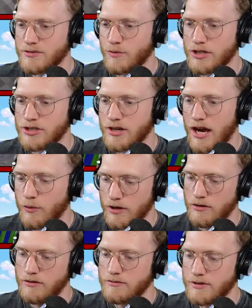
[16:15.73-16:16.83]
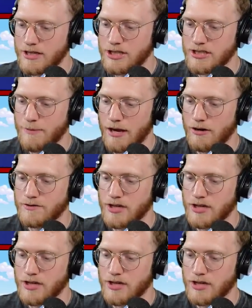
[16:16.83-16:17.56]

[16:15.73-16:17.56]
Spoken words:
which I will, it's just a matter of